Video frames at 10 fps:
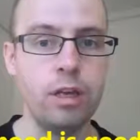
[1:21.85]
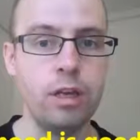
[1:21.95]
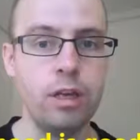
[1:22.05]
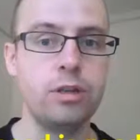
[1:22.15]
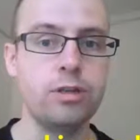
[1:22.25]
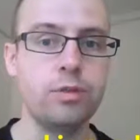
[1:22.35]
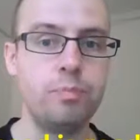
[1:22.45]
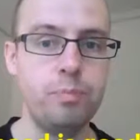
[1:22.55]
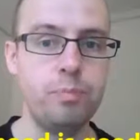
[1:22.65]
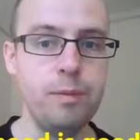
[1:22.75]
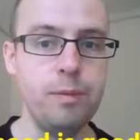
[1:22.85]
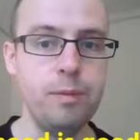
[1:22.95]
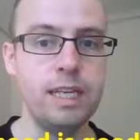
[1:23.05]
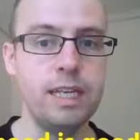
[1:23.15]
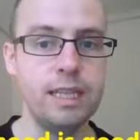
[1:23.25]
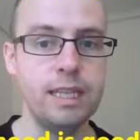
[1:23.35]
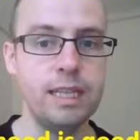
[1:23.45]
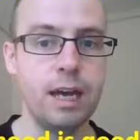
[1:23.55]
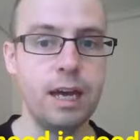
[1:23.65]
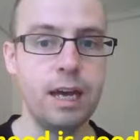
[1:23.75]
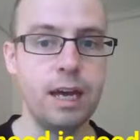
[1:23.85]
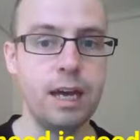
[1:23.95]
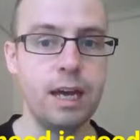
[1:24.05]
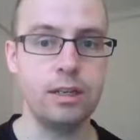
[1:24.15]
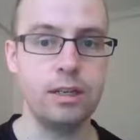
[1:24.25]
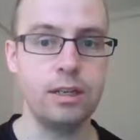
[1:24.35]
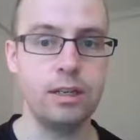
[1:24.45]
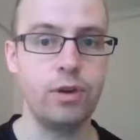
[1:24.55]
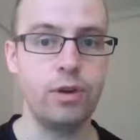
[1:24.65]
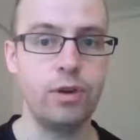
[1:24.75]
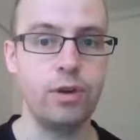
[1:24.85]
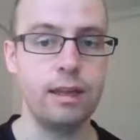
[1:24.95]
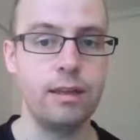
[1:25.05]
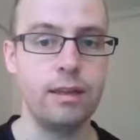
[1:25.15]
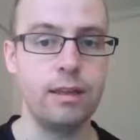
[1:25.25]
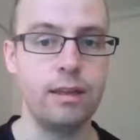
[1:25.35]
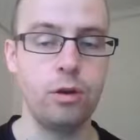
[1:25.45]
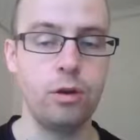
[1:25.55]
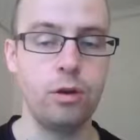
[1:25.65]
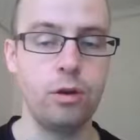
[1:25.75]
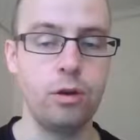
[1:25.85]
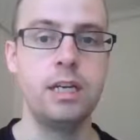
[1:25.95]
because the people in the area are so friendly, okay?